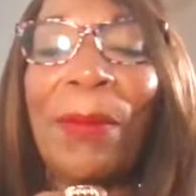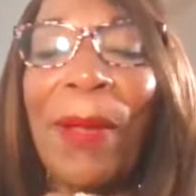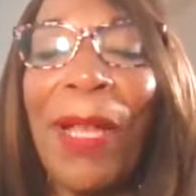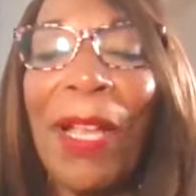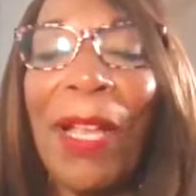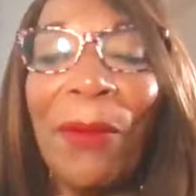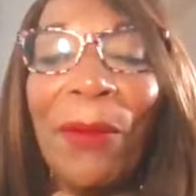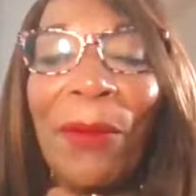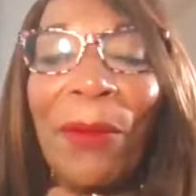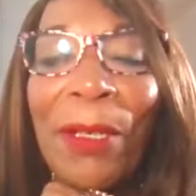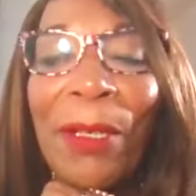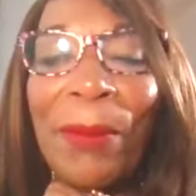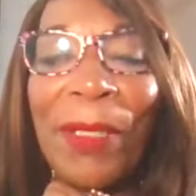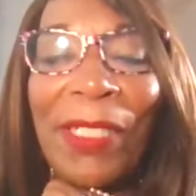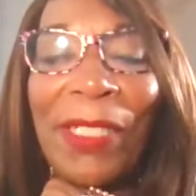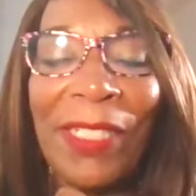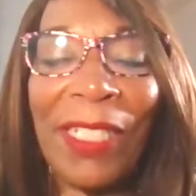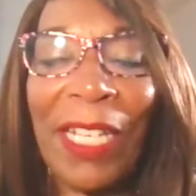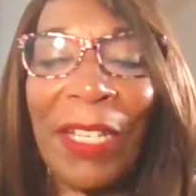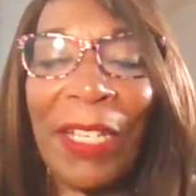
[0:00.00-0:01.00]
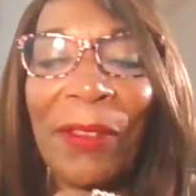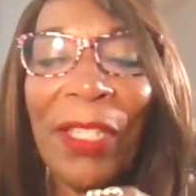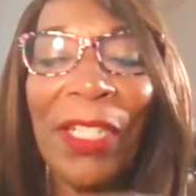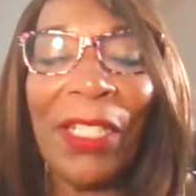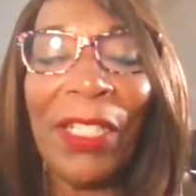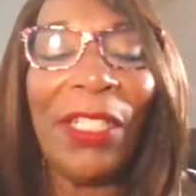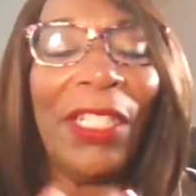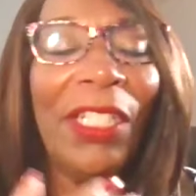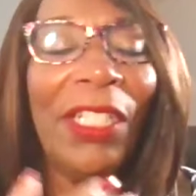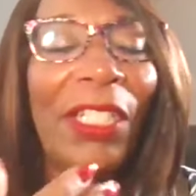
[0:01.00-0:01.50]
about women's health?
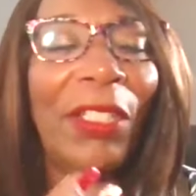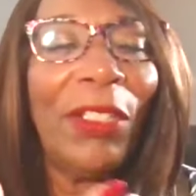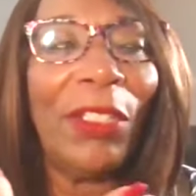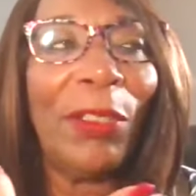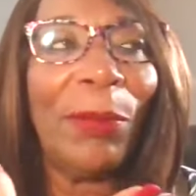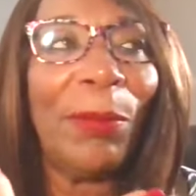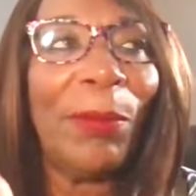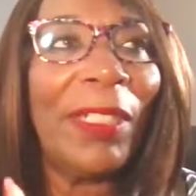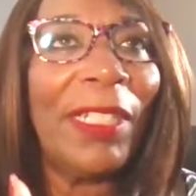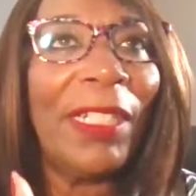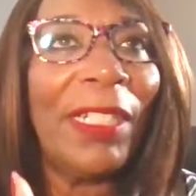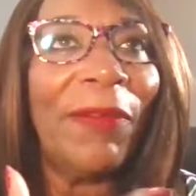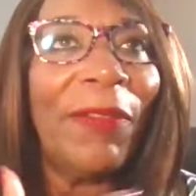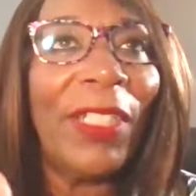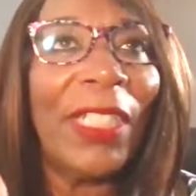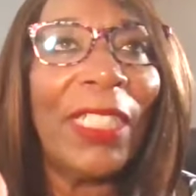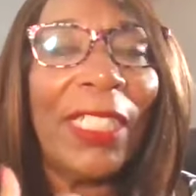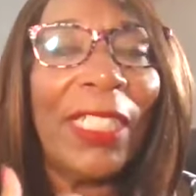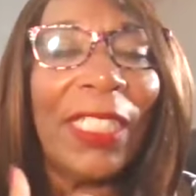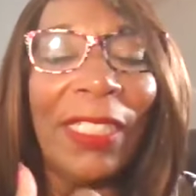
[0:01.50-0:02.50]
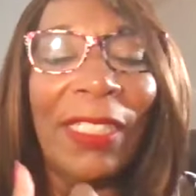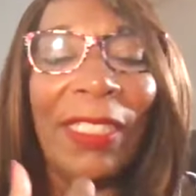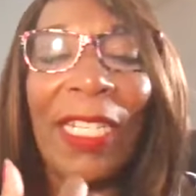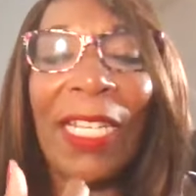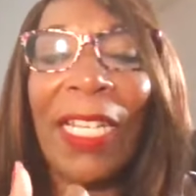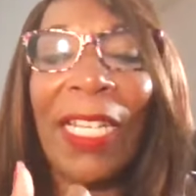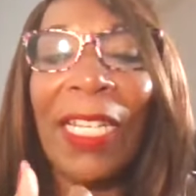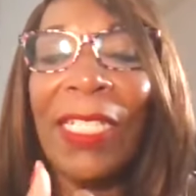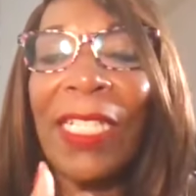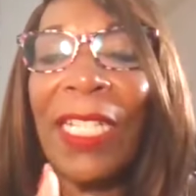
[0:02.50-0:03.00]
And you specifically
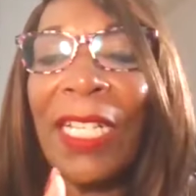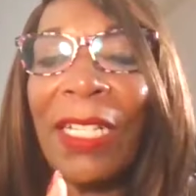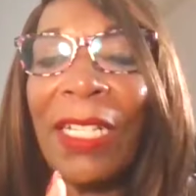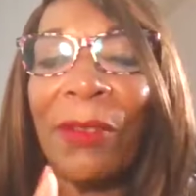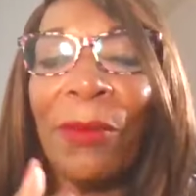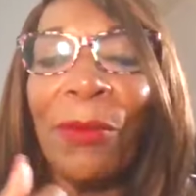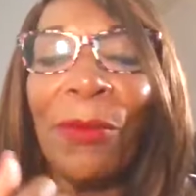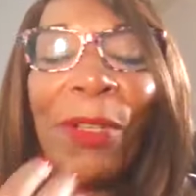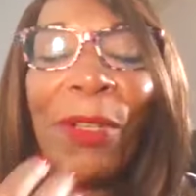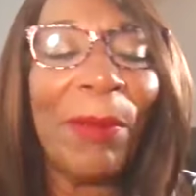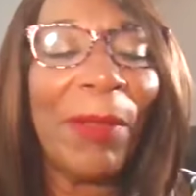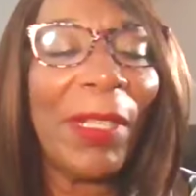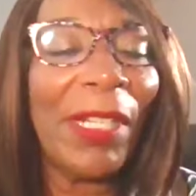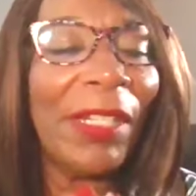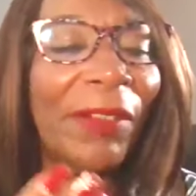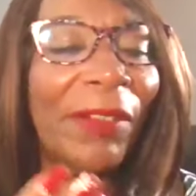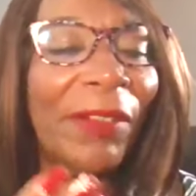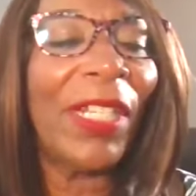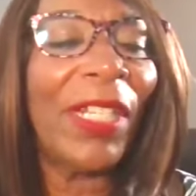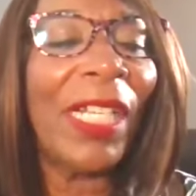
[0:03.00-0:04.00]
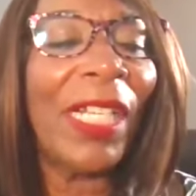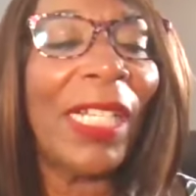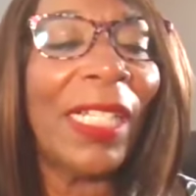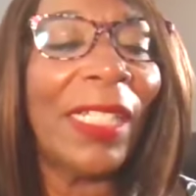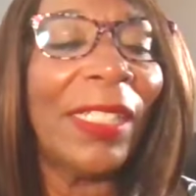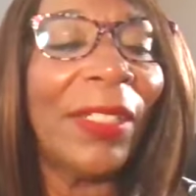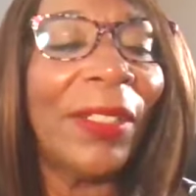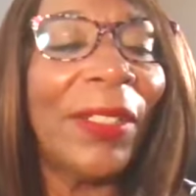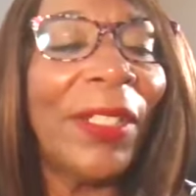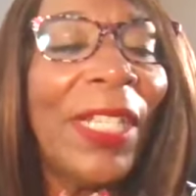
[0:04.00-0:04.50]
said women of
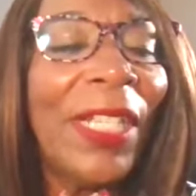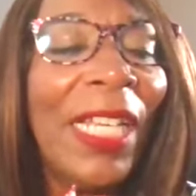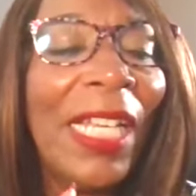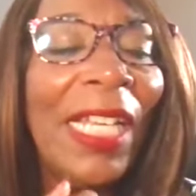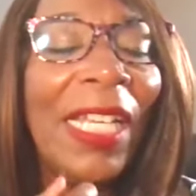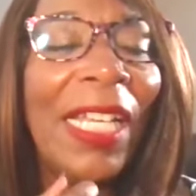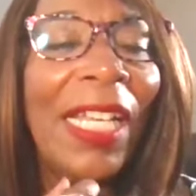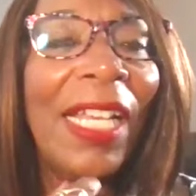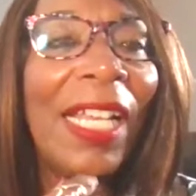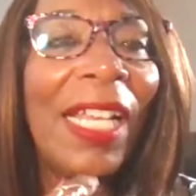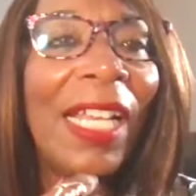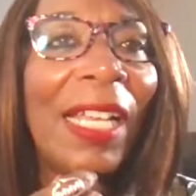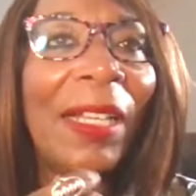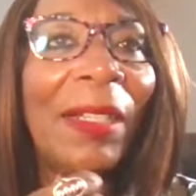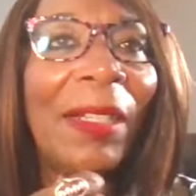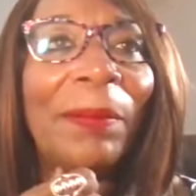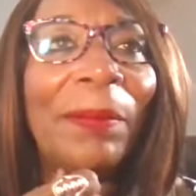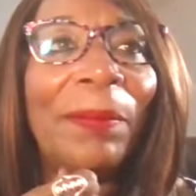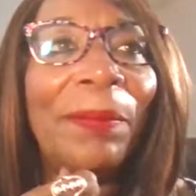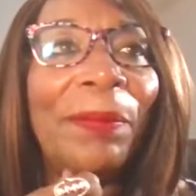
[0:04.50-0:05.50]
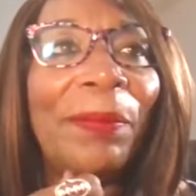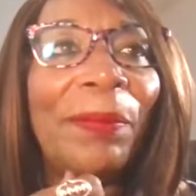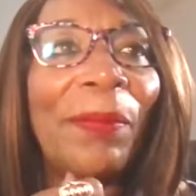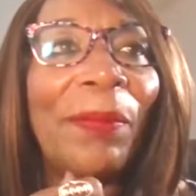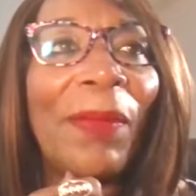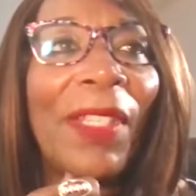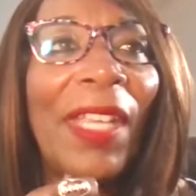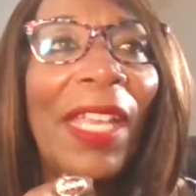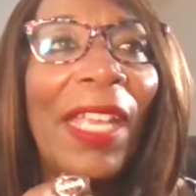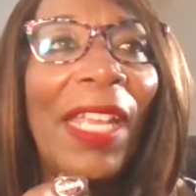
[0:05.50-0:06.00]
color. Um,
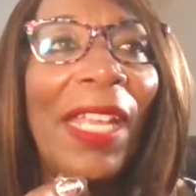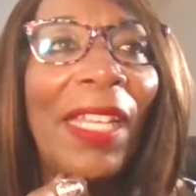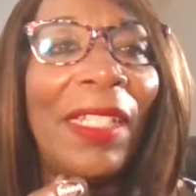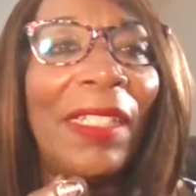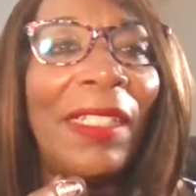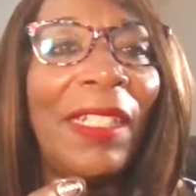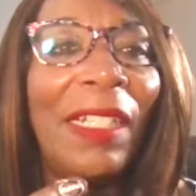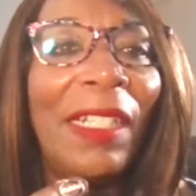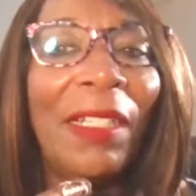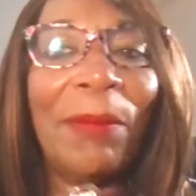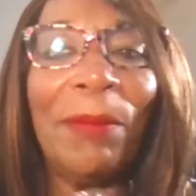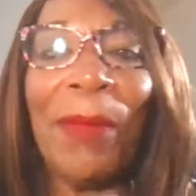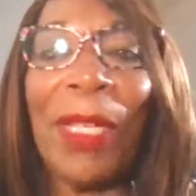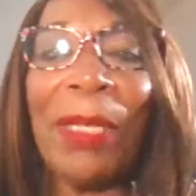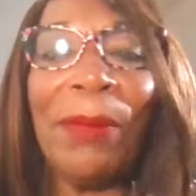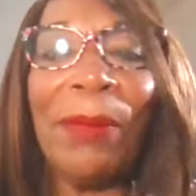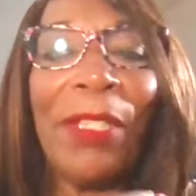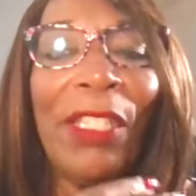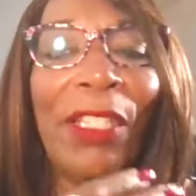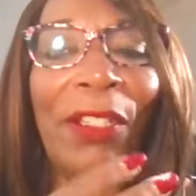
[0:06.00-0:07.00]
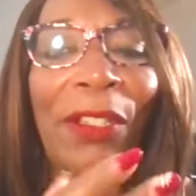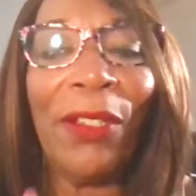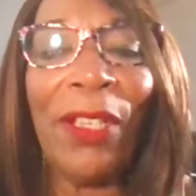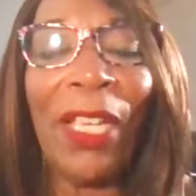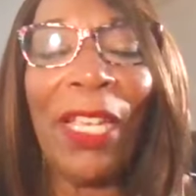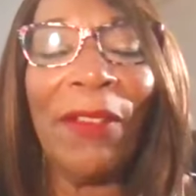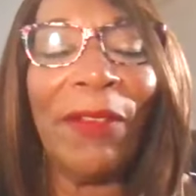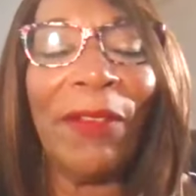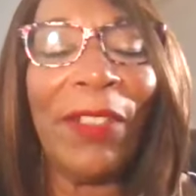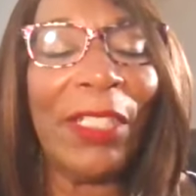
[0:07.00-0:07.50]
and maybe
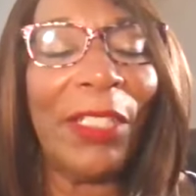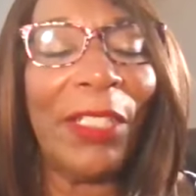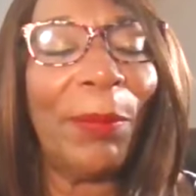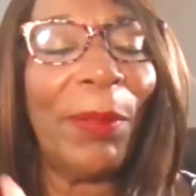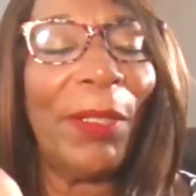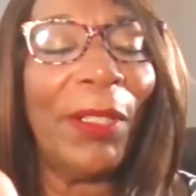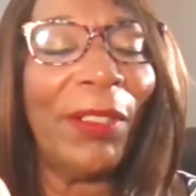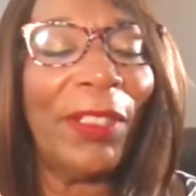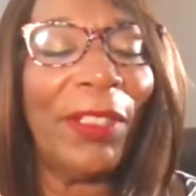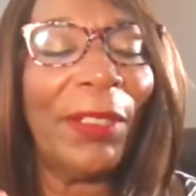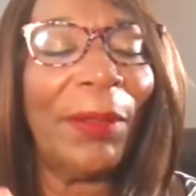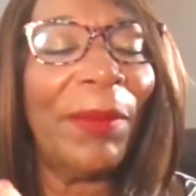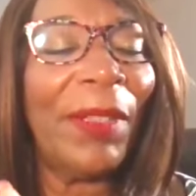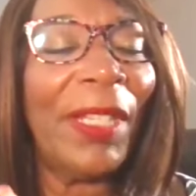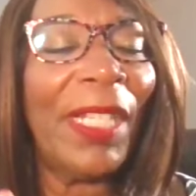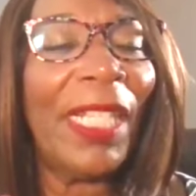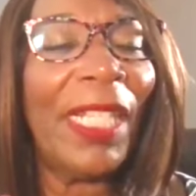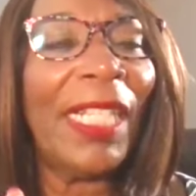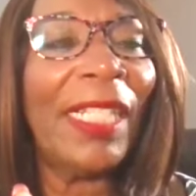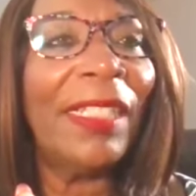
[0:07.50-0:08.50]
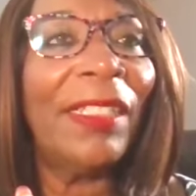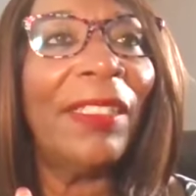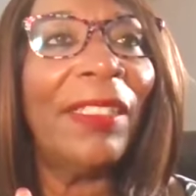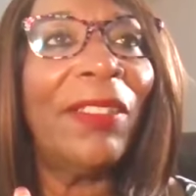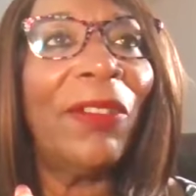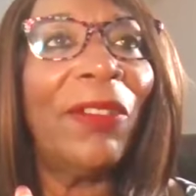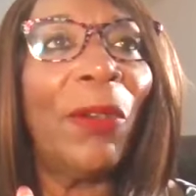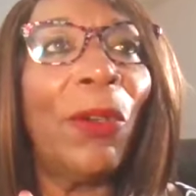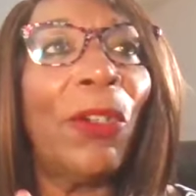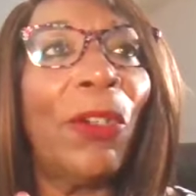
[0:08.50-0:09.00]
you have experienced some
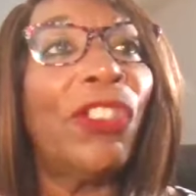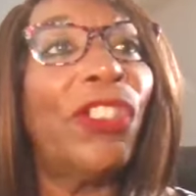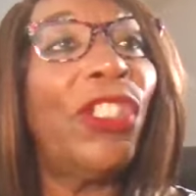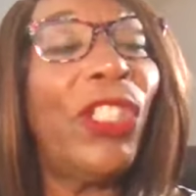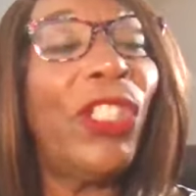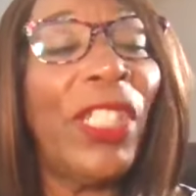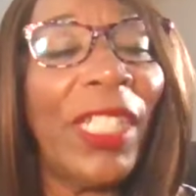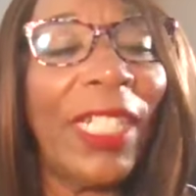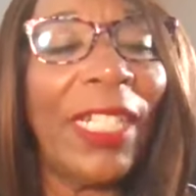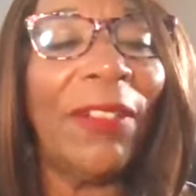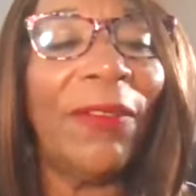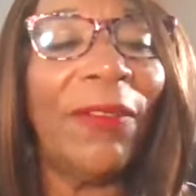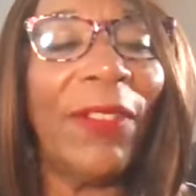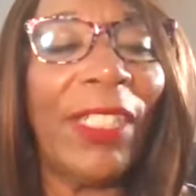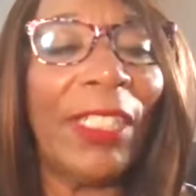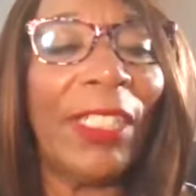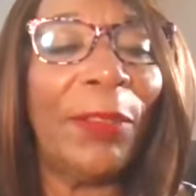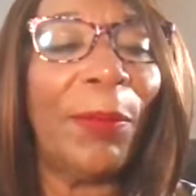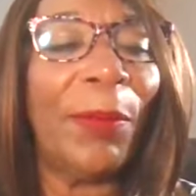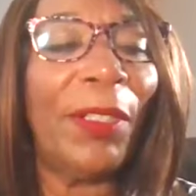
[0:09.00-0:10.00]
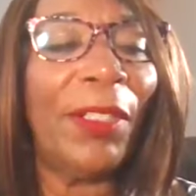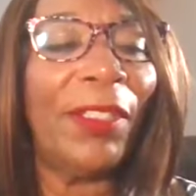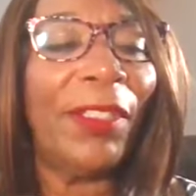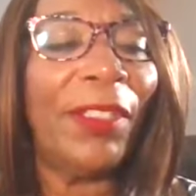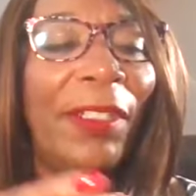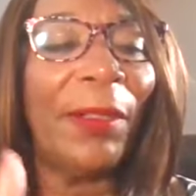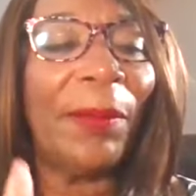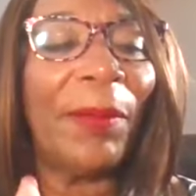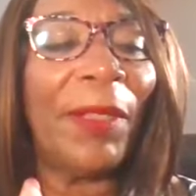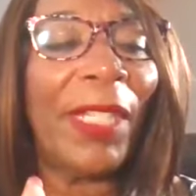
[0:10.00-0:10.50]
things or should have
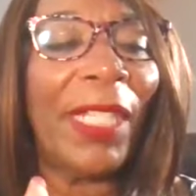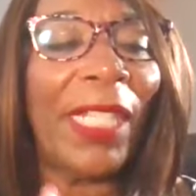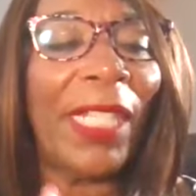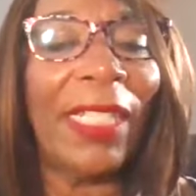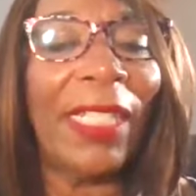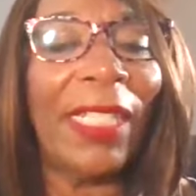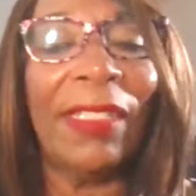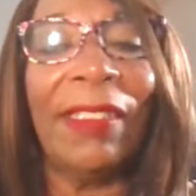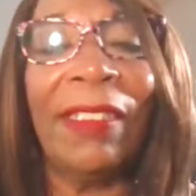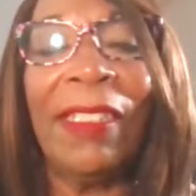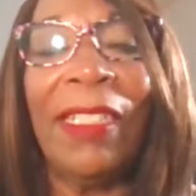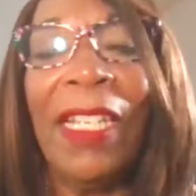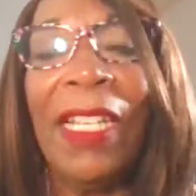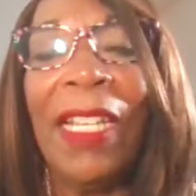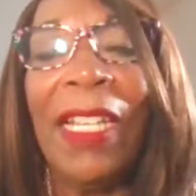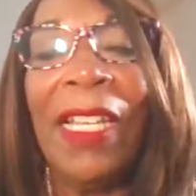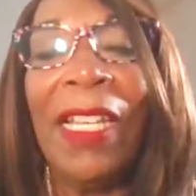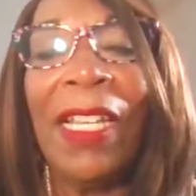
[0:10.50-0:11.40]
experienced some things